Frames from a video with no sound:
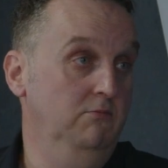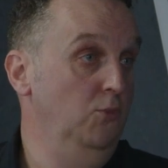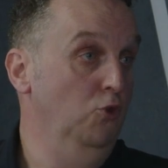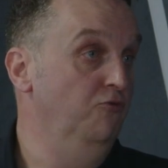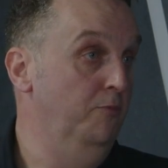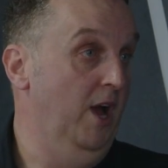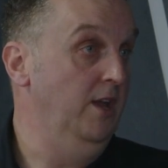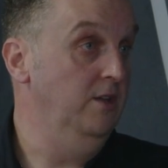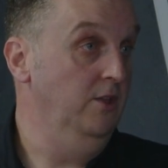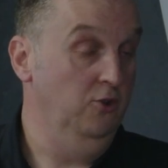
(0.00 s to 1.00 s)
just
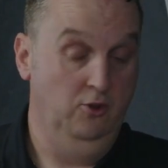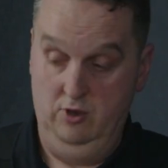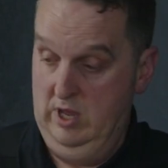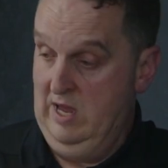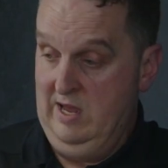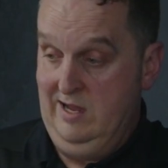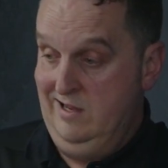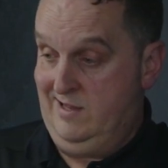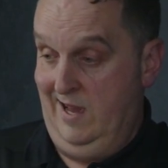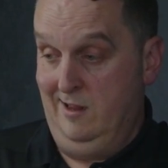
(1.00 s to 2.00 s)
replace the insert.
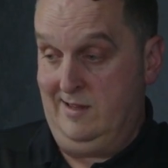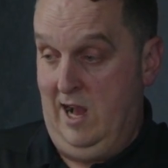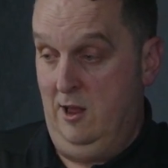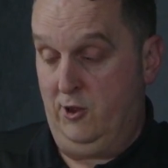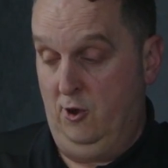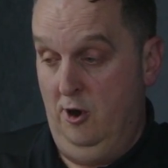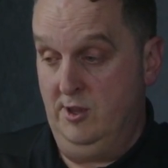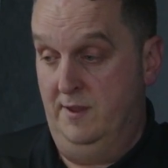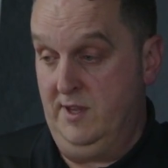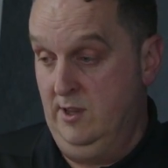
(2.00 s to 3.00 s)
Telltale signs
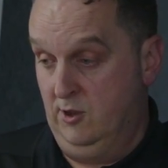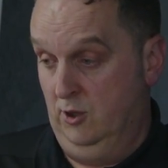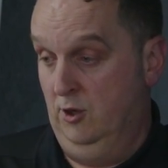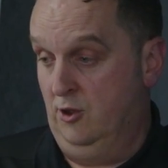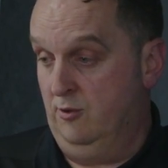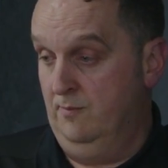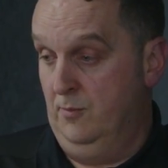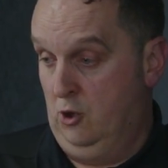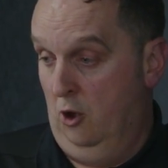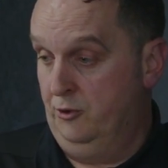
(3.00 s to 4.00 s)
that the insert's
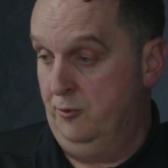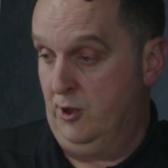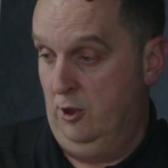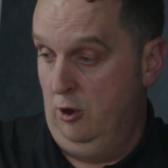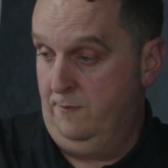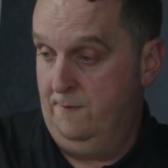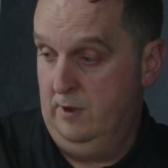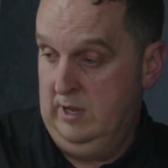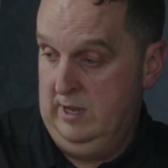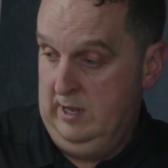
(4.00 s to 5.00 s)
gone to its life.
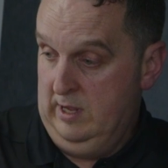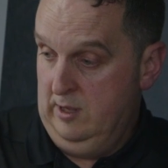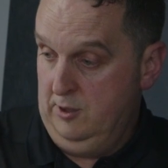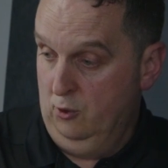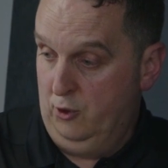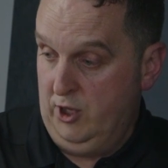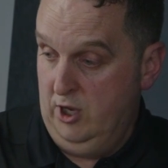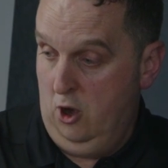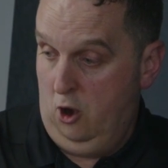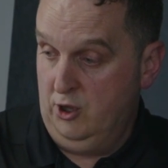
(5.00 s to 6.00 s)
You'll see a
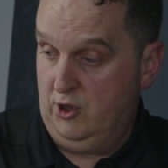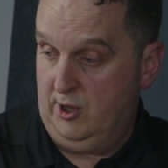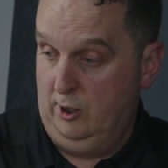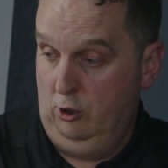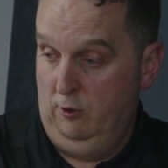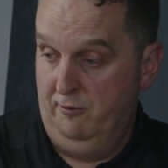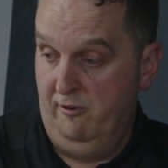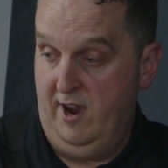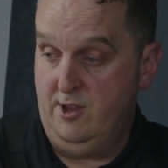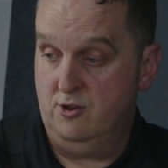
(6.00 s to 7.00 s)
nice silver
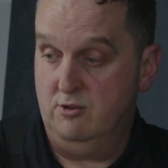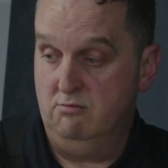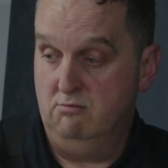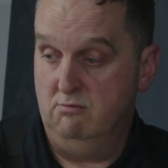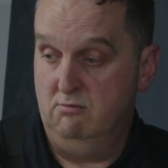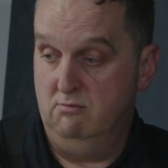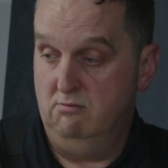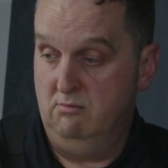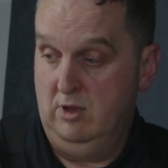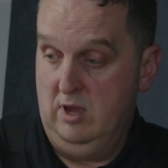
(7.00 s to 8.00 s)
edge
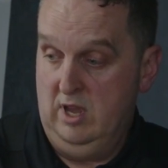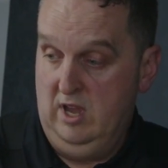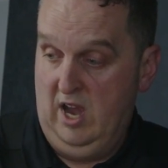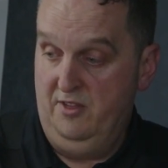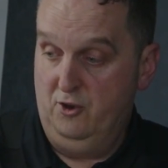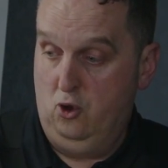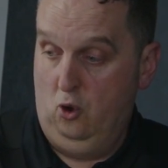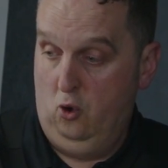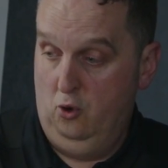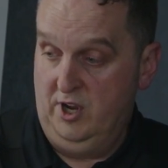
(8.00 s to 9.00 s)
and the
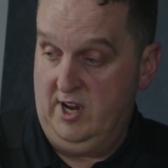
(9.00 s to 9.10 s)
corner